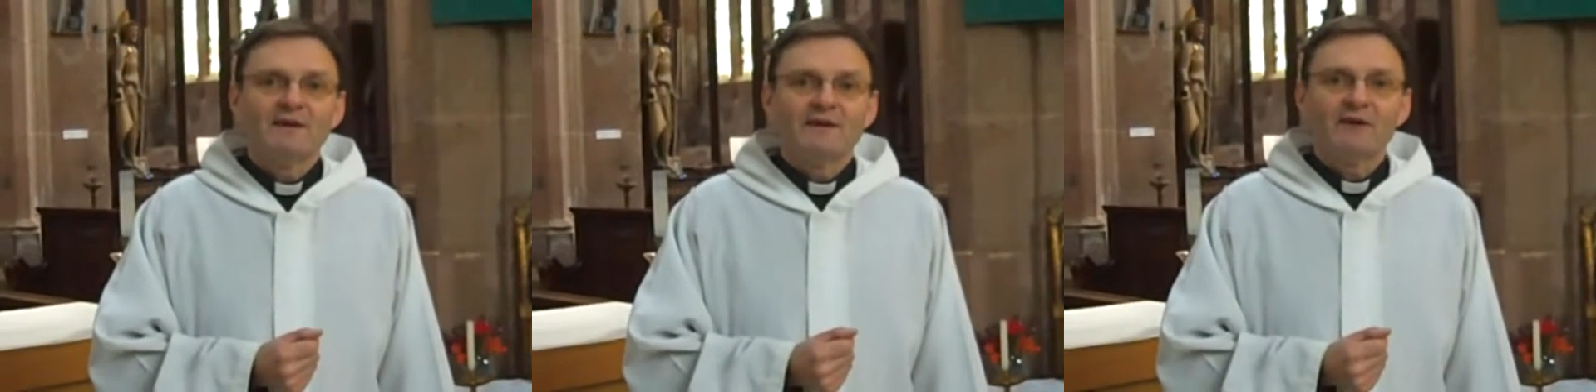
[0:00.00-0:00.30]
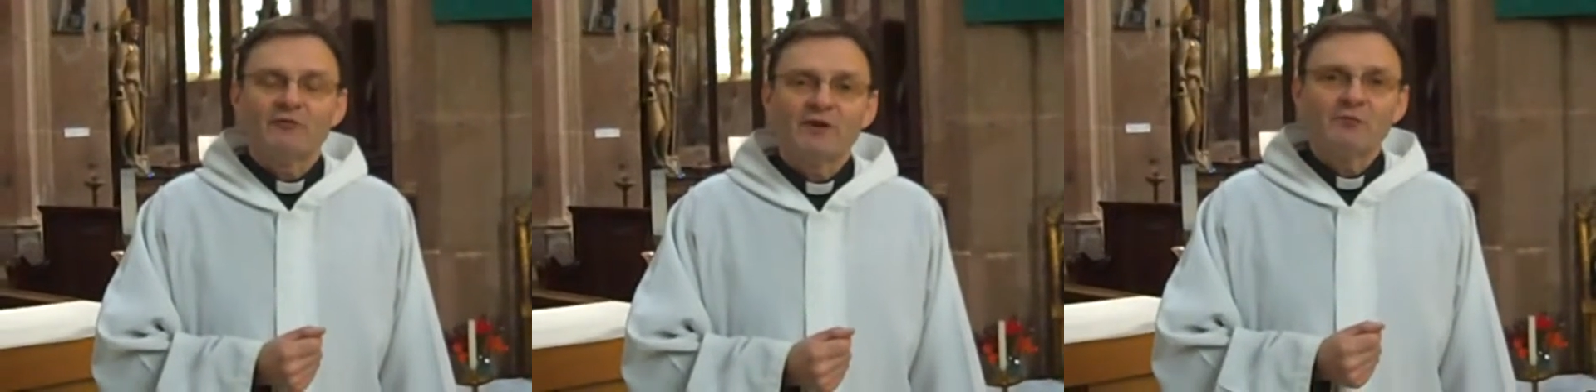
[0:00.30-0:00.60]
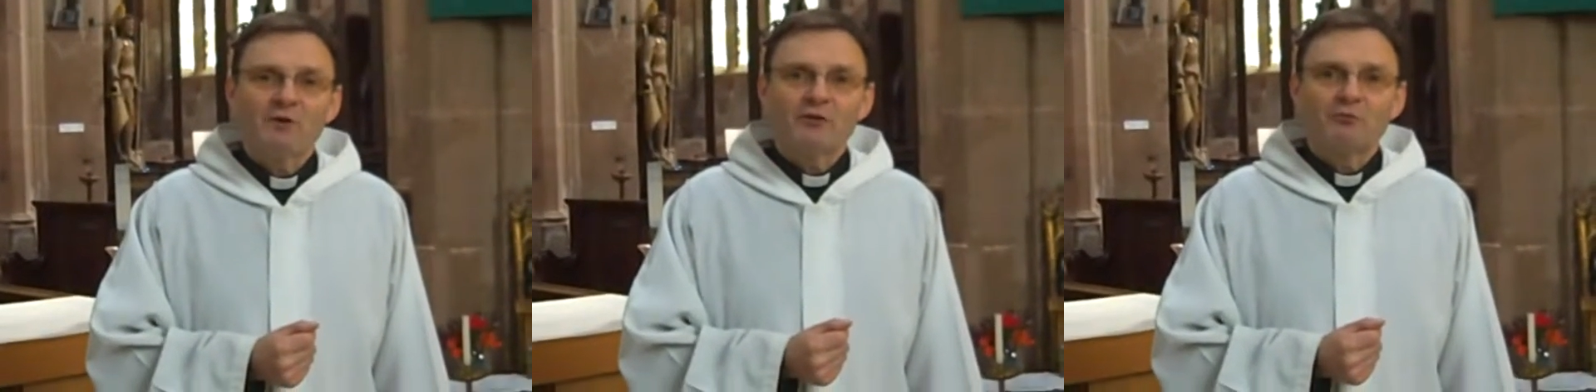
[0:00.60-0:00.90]
They're very
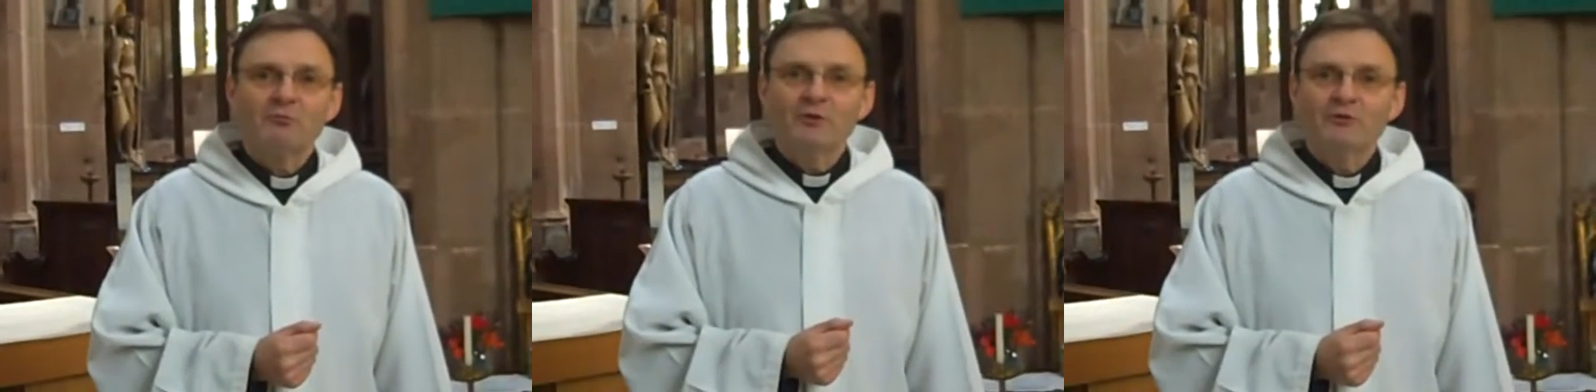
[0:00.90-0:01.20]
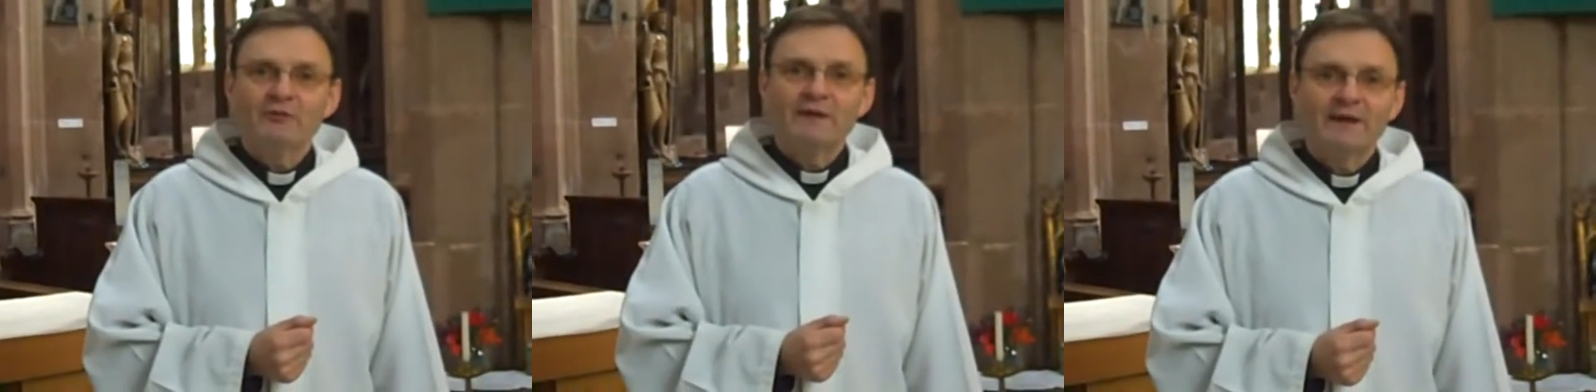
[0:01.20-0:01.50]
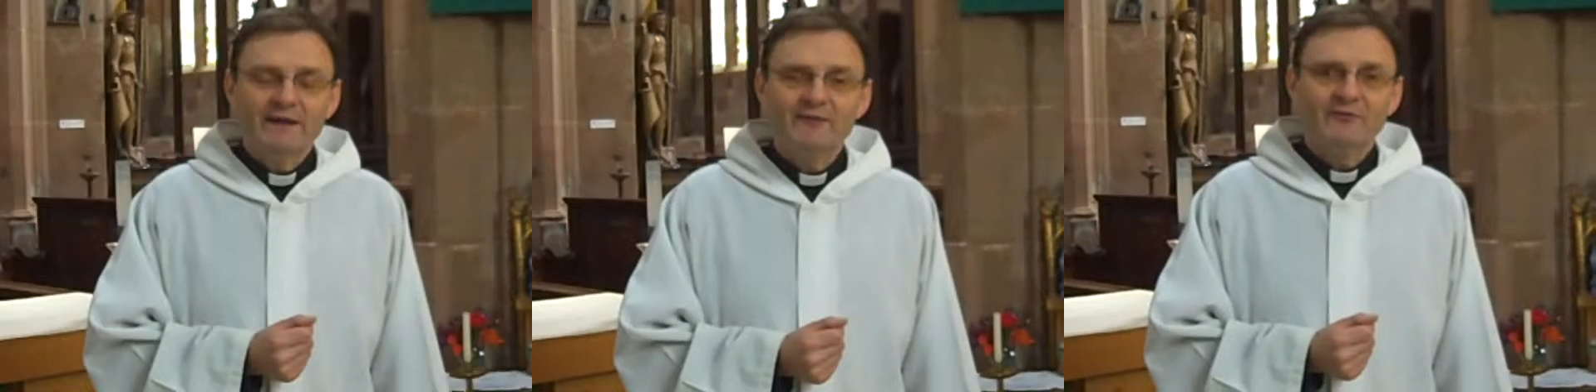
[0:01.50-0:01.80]
much moving
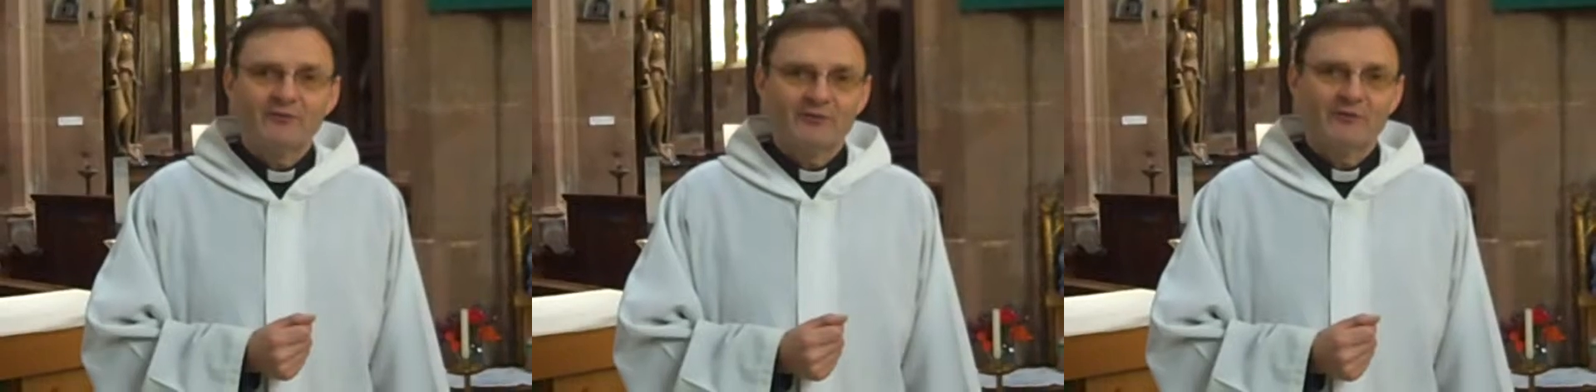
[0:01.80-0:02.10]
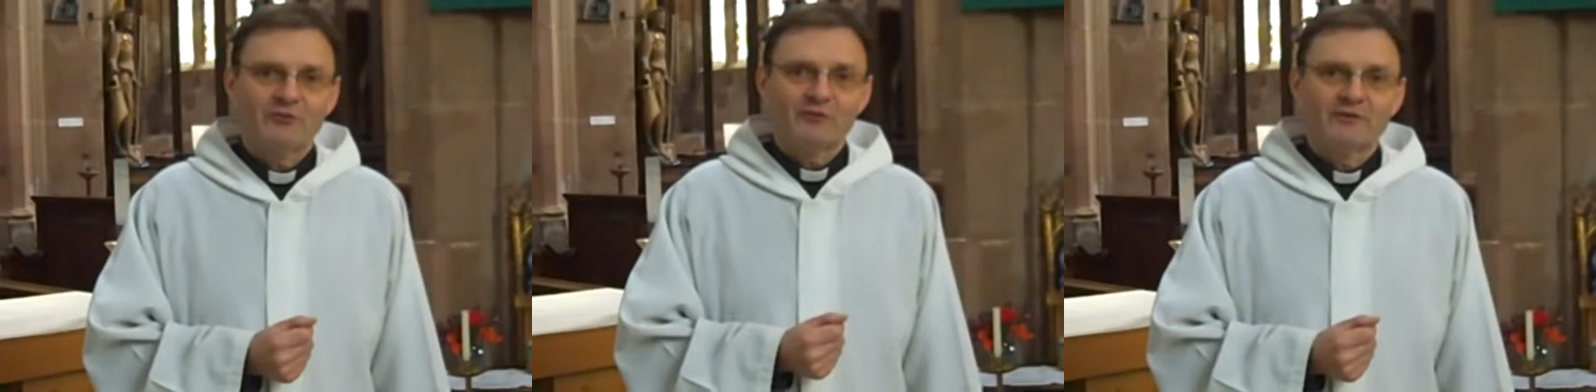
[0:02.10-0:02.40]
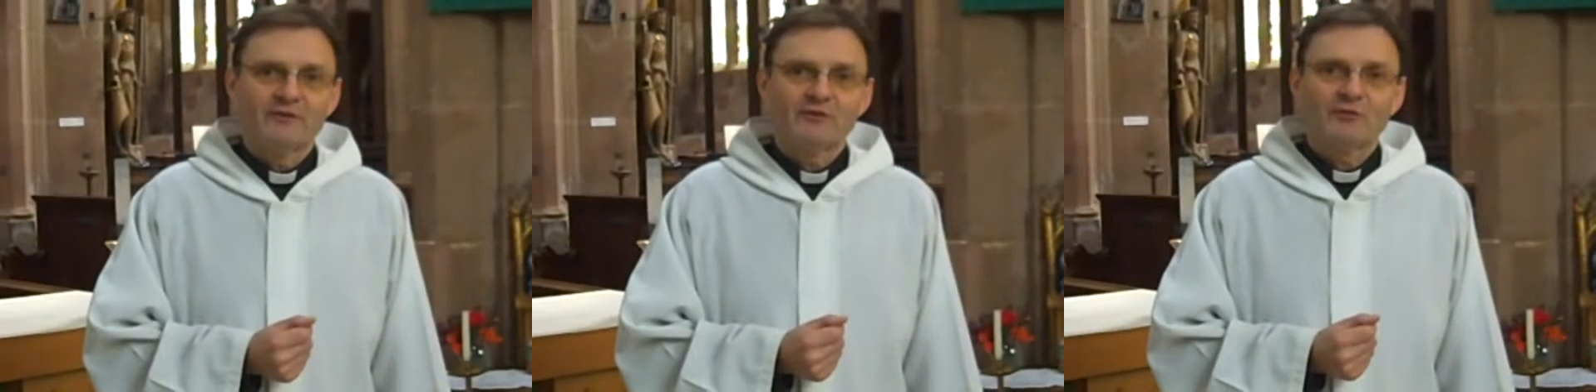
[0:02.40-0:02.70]
into the
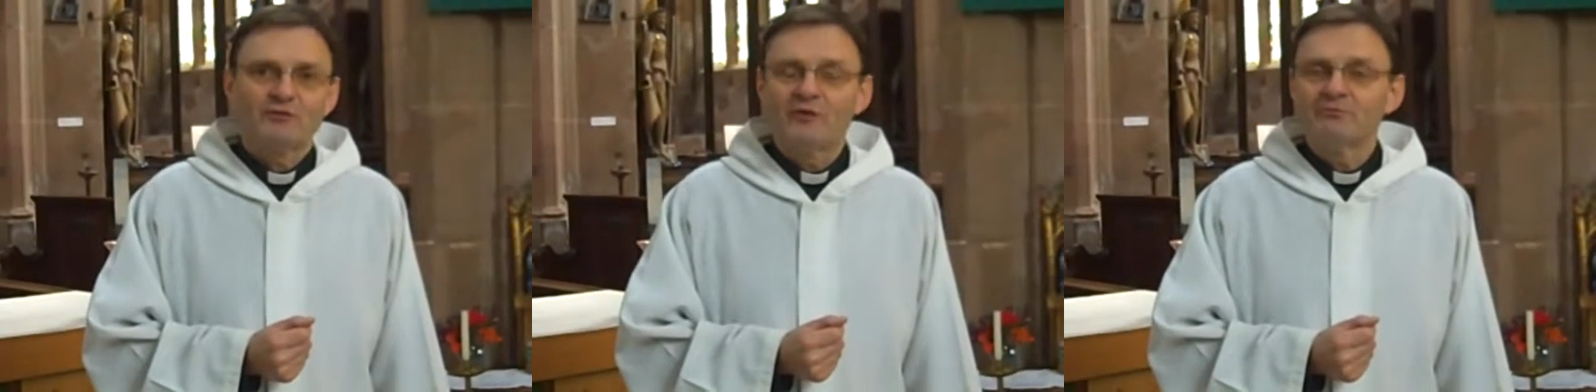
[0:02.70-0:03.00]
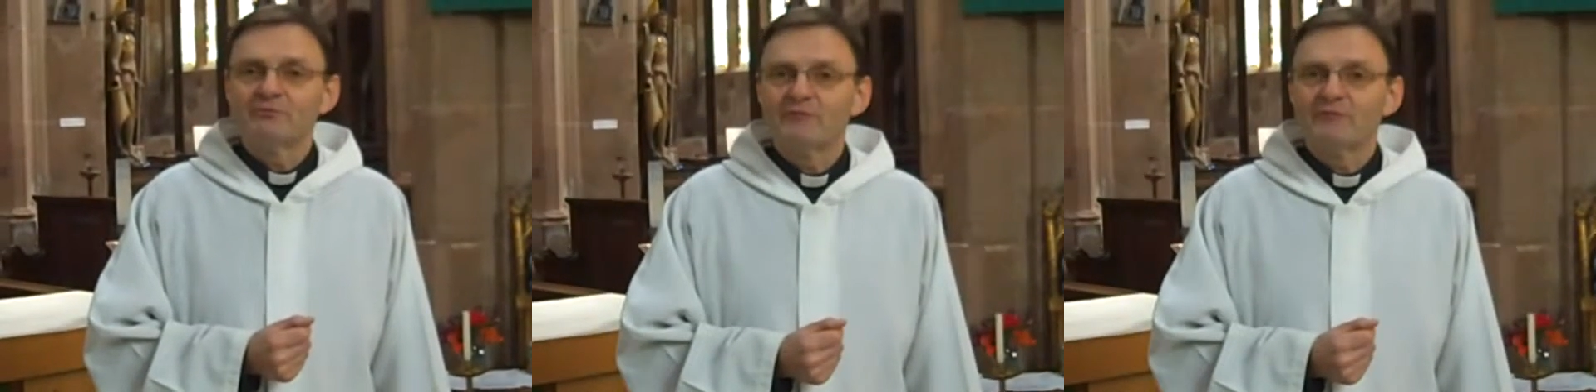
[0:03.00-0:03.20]
church from